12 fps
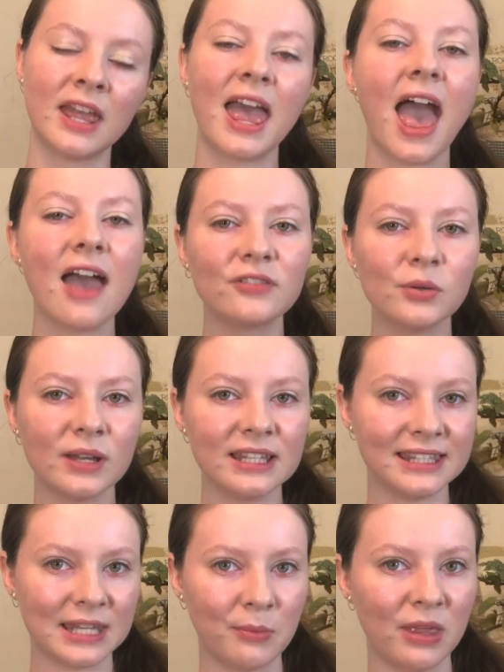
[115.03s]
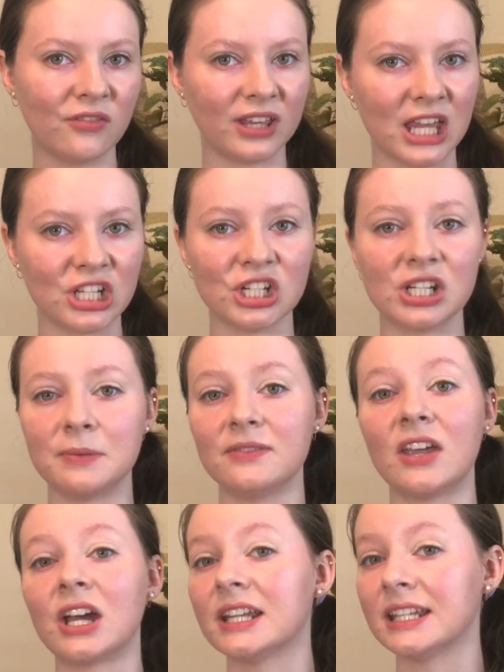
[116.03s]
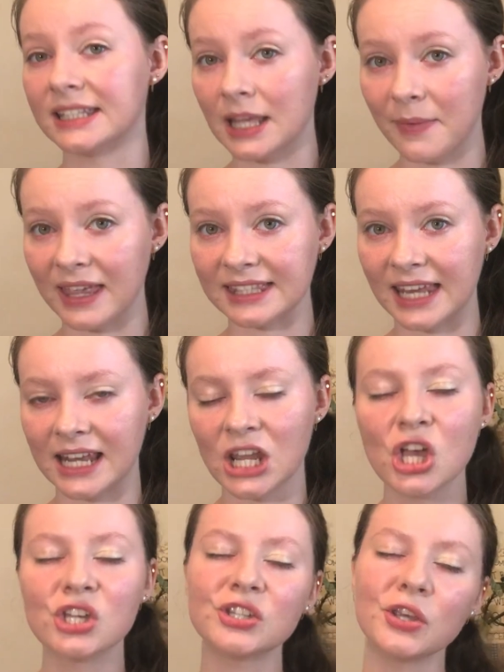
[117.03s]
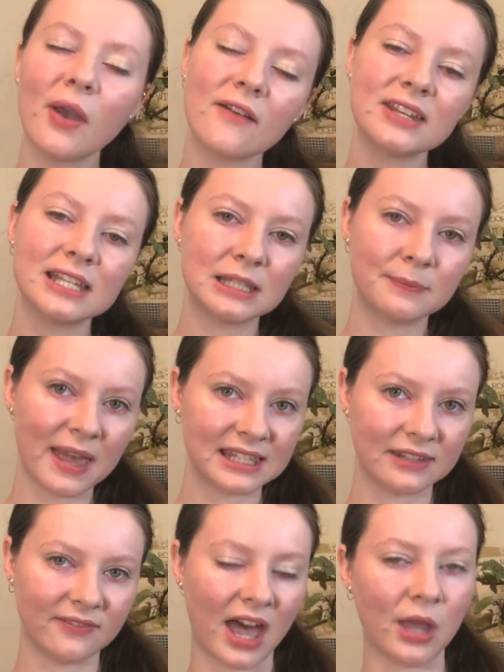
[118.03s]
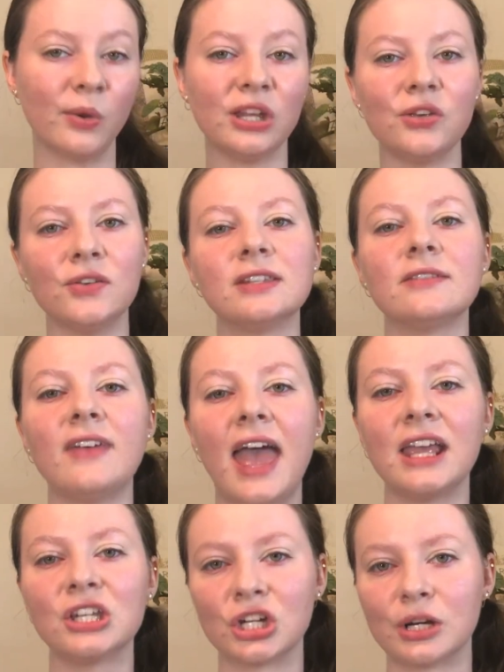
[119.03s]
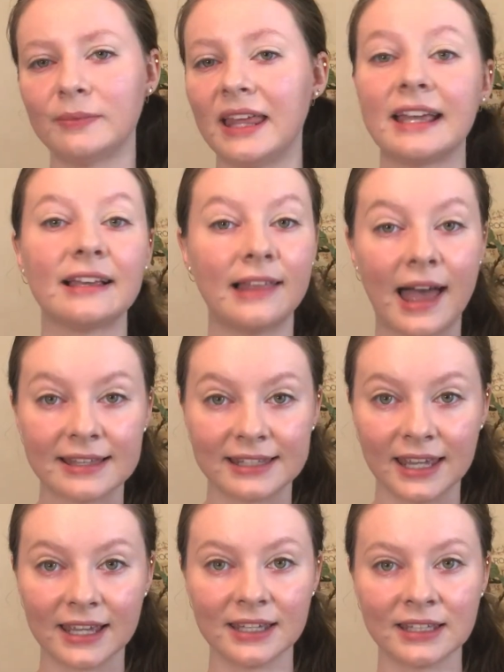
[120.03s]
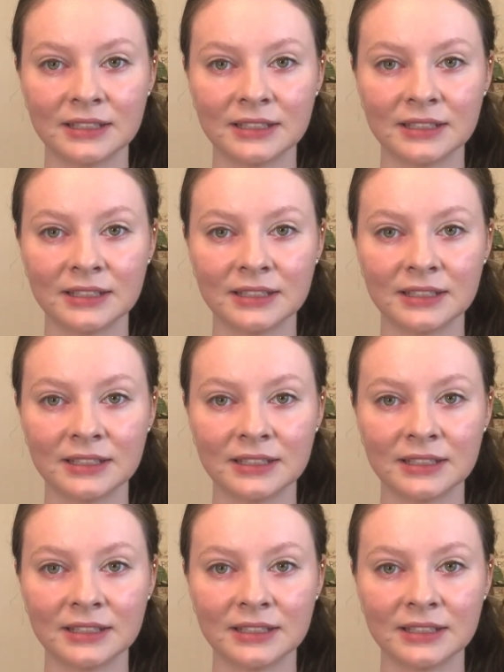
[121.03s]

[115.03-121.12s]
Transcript: Everyone's sibling relationships vary to some extent, so you have to specify when you use a vague term like classic.